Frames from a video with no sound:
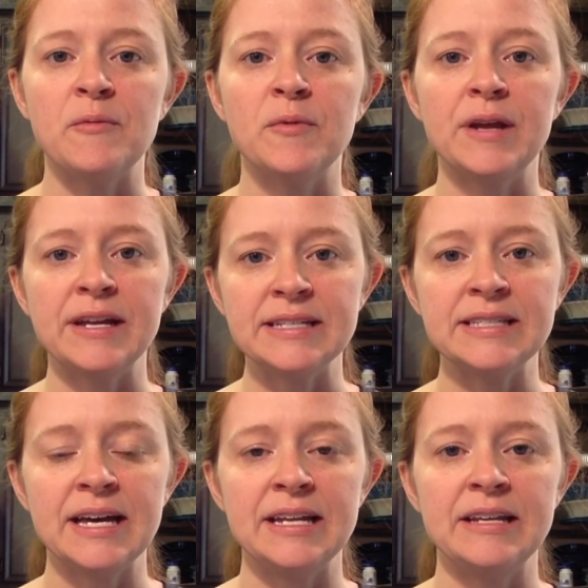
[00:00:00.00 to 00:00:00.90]
what I
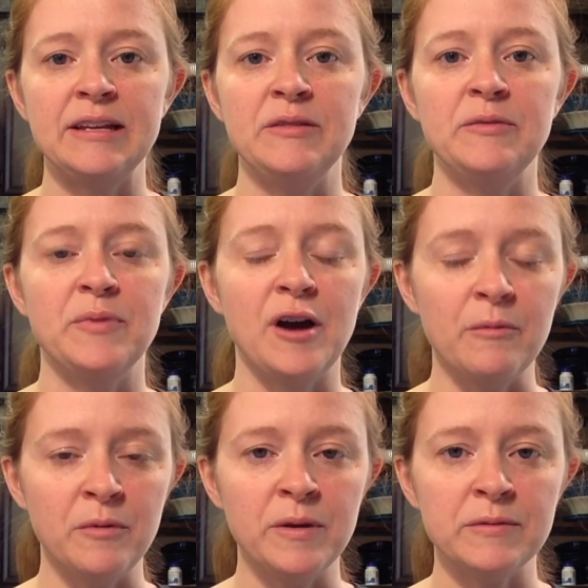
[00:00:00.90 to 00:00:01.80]
decided
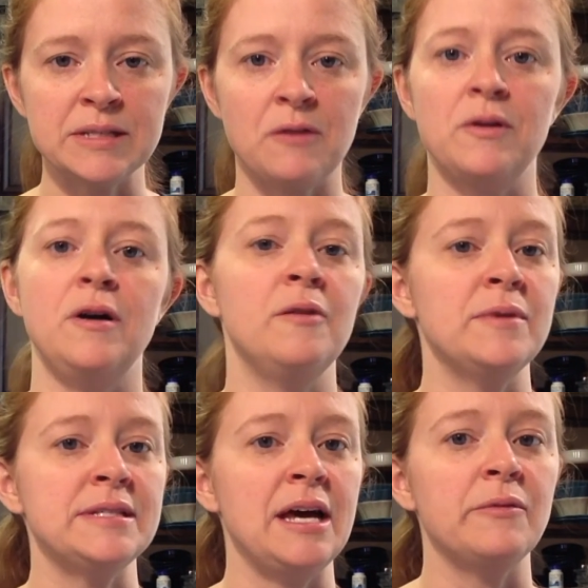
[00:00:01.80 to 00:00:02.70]
probably was going on
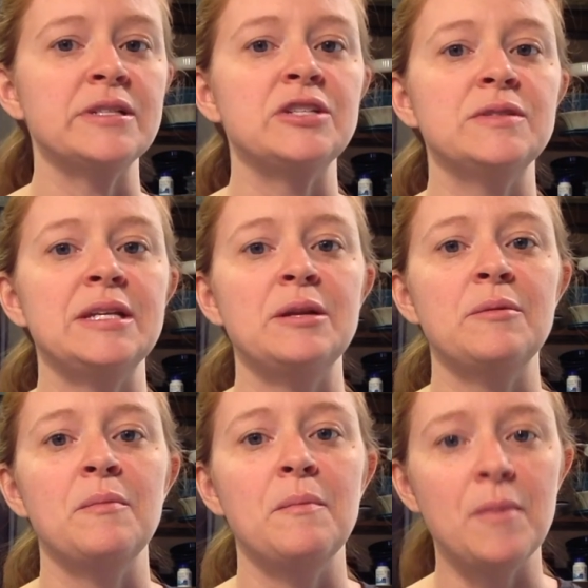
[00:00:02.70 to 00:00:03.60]
was I was using
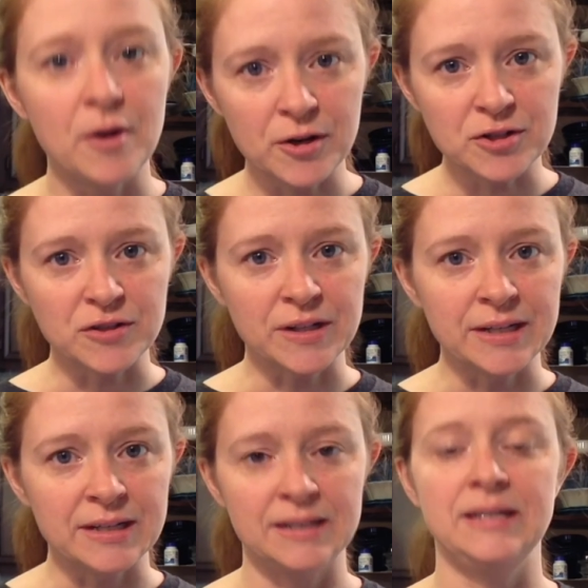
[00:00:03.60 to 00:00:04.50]

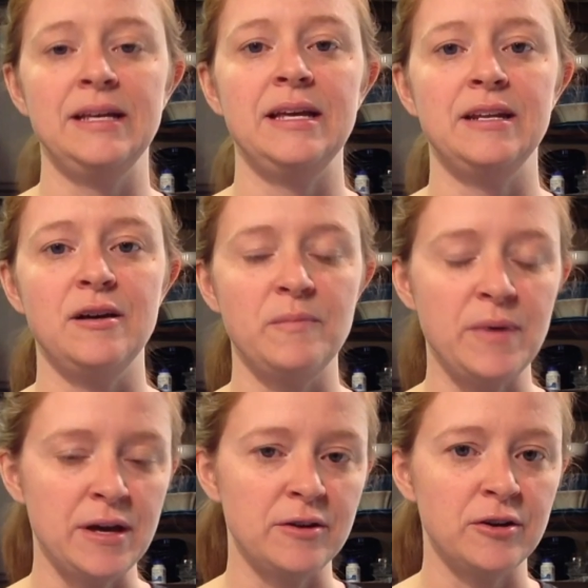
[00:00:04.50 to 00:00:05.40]
margarine and not
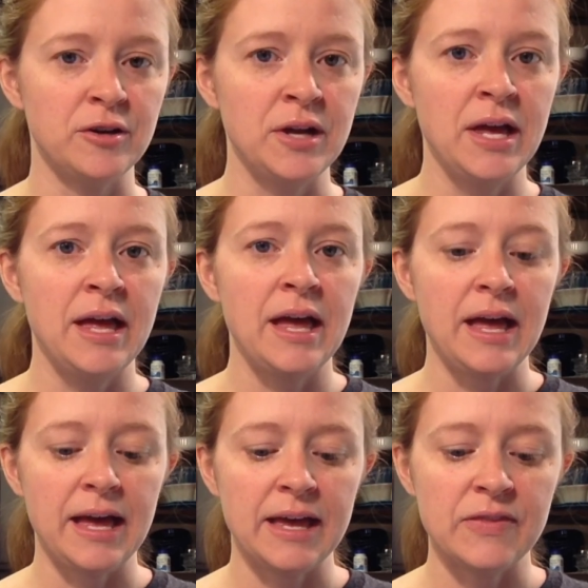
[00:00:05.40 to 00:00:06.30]
butter.
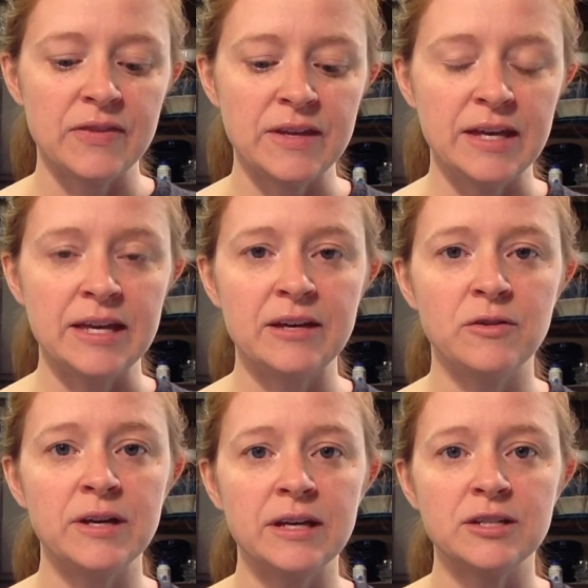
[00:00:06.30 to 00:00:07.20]
And the
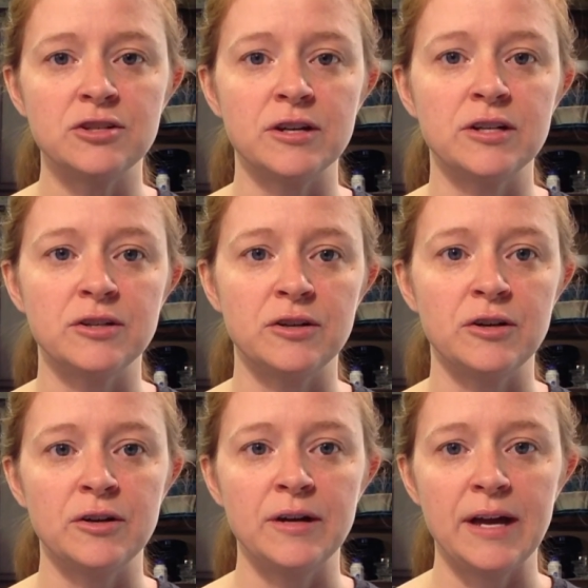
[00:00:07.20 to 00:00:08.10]
cookie
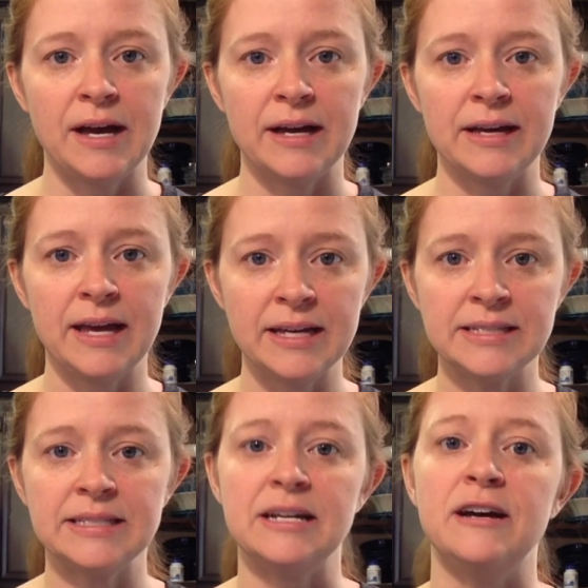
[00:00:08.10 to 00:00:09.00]
instructor at Cake
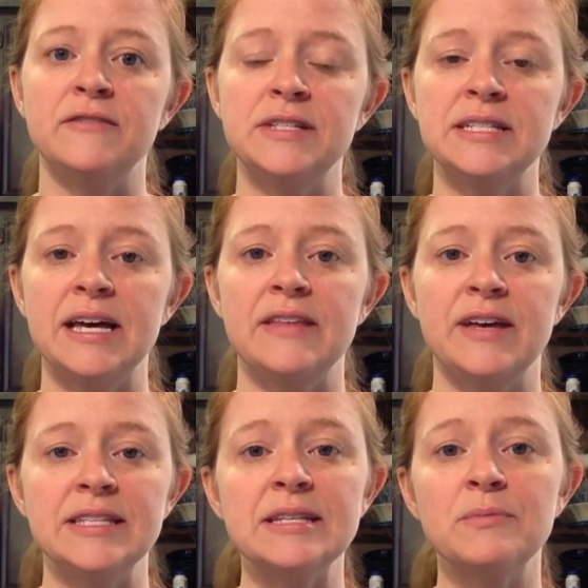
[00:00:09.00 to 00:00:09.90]
Stuff said
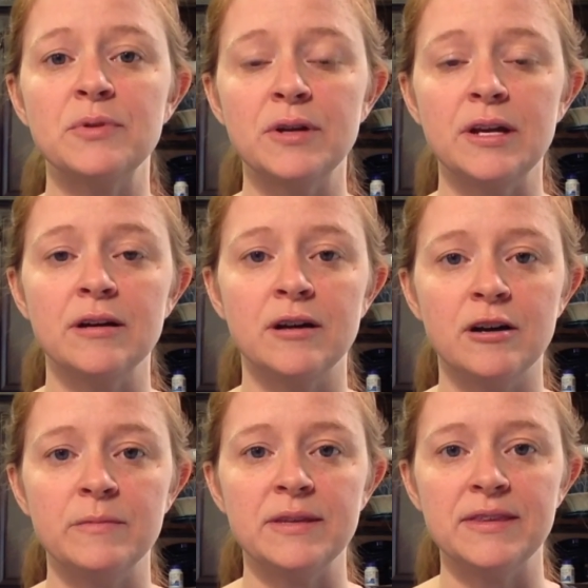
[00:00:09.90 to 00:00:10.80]
that's a pretty
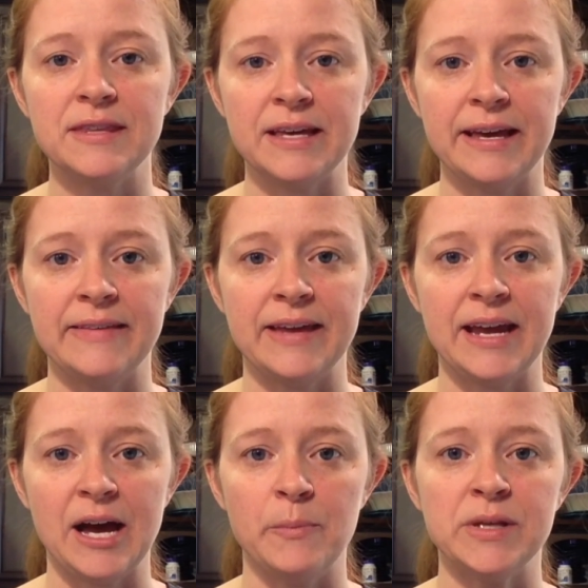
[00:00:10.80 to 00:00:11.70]
common thing that
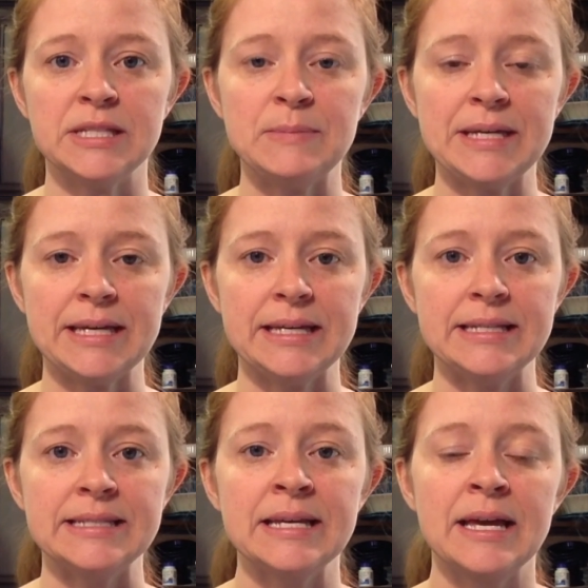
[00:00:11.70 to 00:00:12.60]
happens because